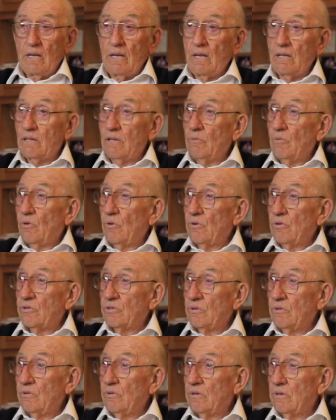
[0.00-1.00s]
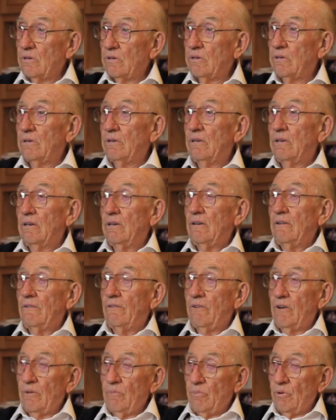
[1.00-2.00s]
Hit the motor scooter,
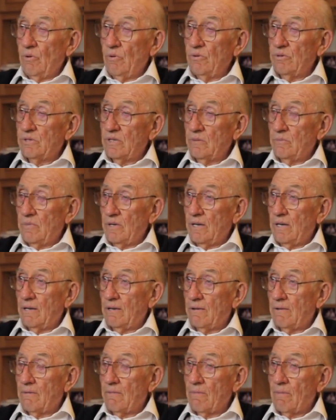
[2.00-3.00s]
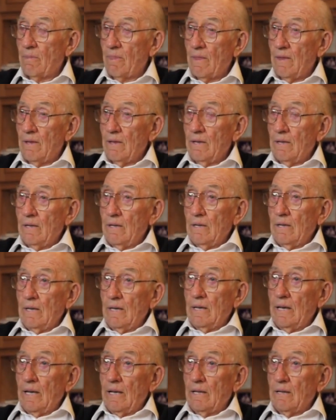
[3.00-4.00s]
Fred Post and me.
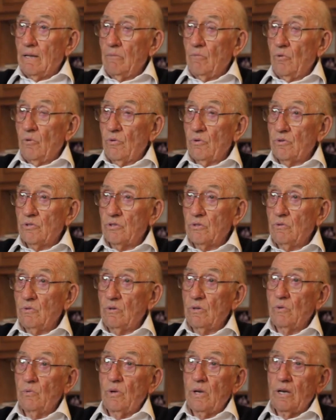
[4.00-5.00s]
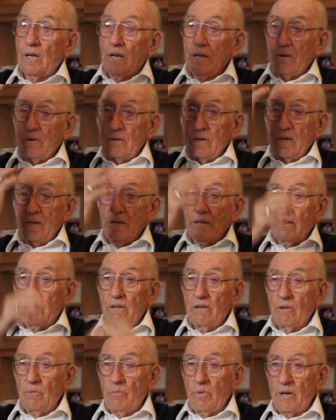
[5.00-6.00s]
And the motor scooter went underneath
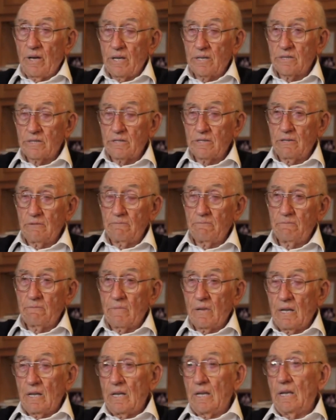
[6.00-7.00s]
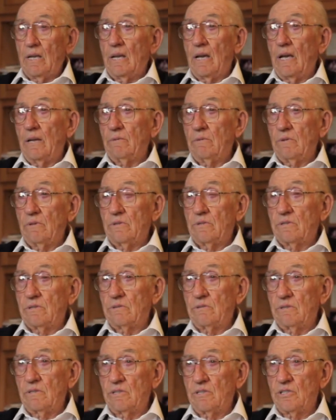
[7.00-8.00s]
the bus and
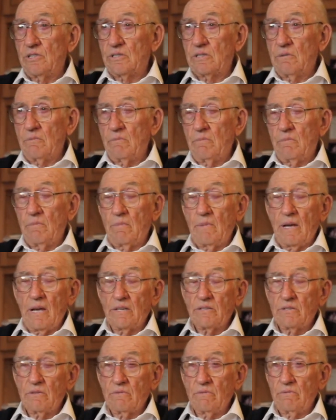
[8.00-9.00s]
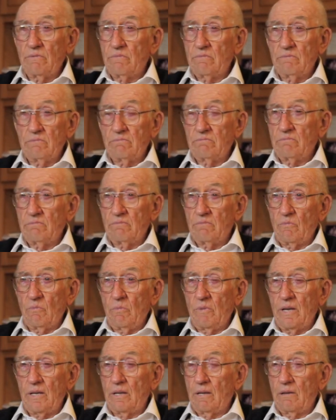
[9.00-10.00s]
was just a mass of
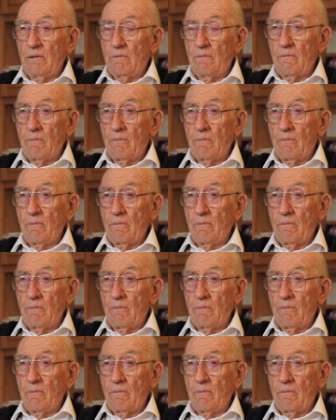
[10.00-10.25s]
metal.